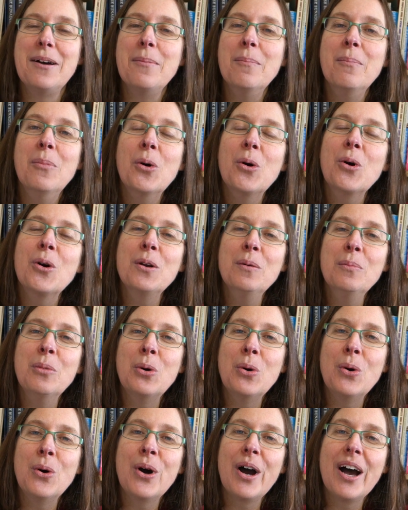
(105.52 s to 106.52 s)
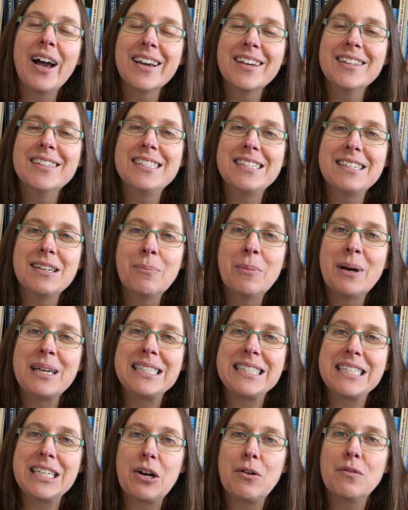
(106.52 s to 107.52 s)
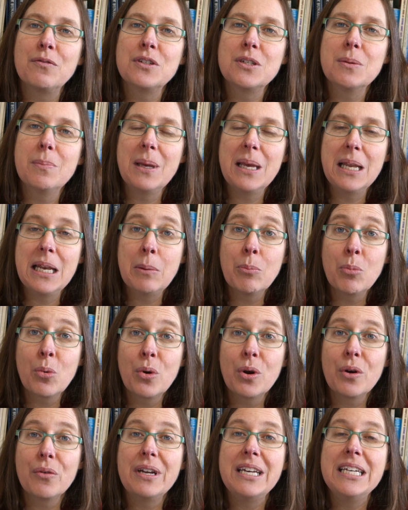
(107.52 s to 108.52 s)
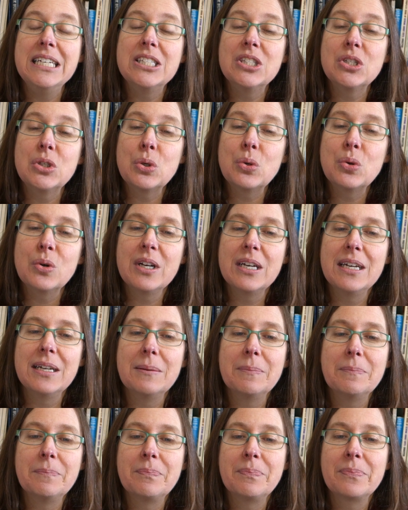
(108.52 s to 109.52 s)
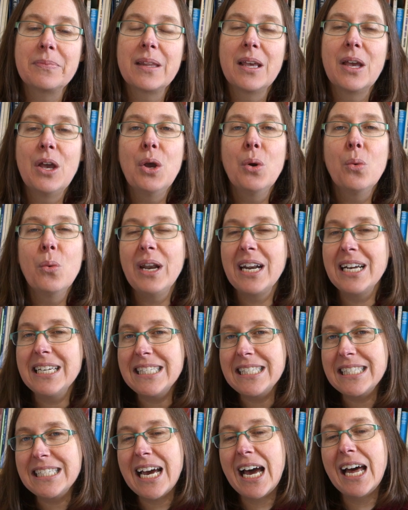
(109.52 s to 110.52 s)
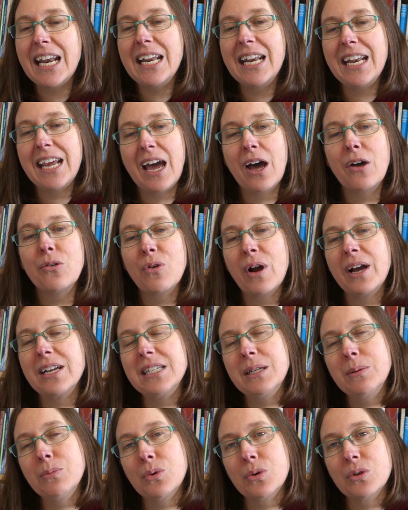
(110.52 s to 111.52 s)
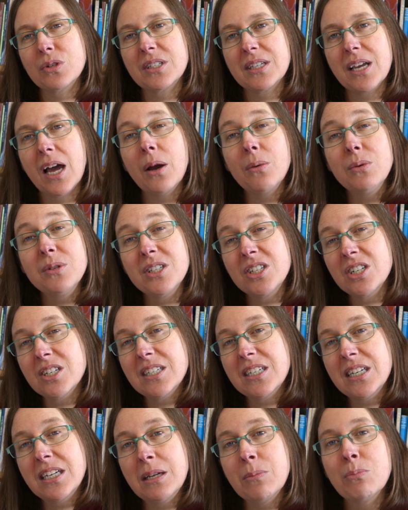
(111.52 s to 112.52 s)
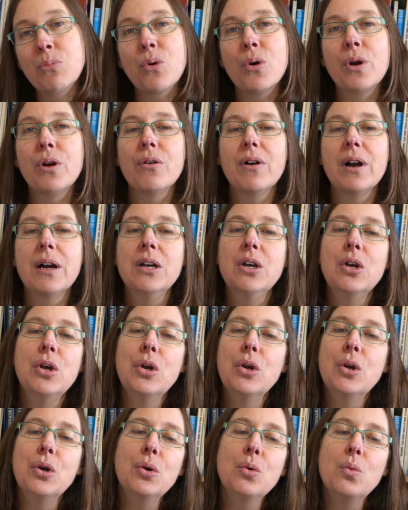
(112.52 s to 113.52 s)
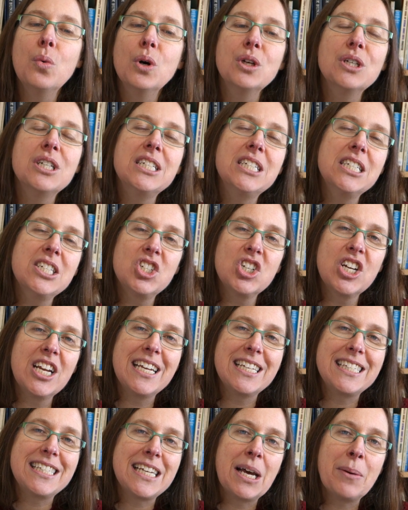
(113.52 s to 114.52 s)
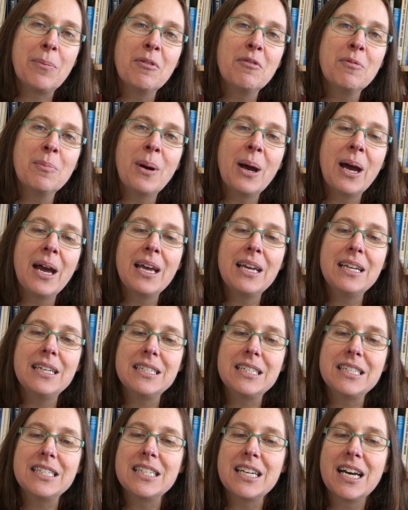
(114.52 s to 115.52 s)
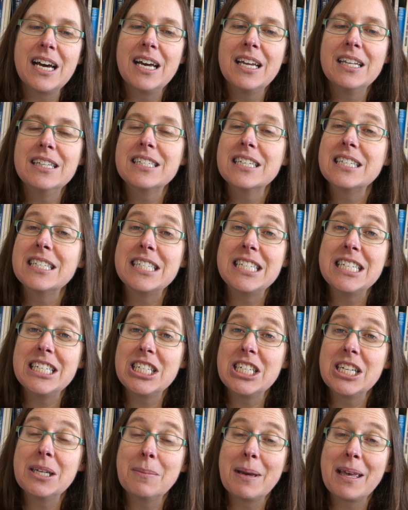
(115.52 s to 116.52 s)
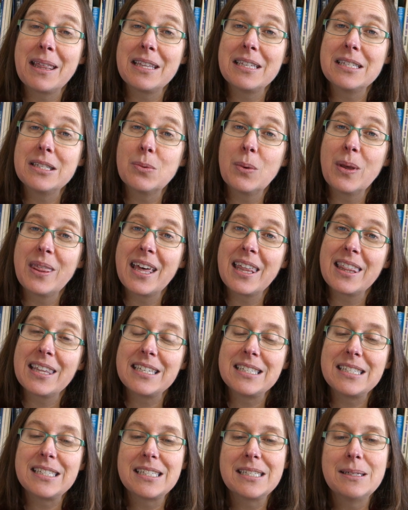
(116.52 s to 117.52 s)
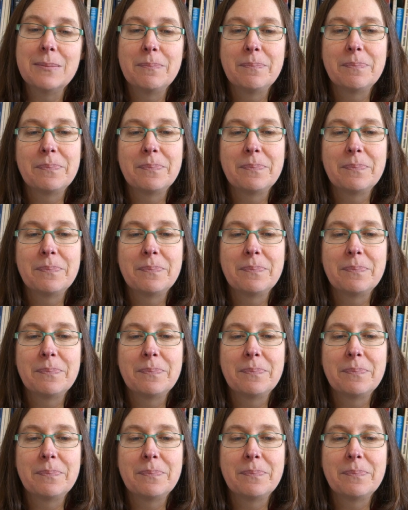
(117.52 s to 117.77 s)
More and more, I consider myself to be an embroidery historian. When I started out writing books, I was just an embroiderer who wanted to share some of my designs and stitching methods with others.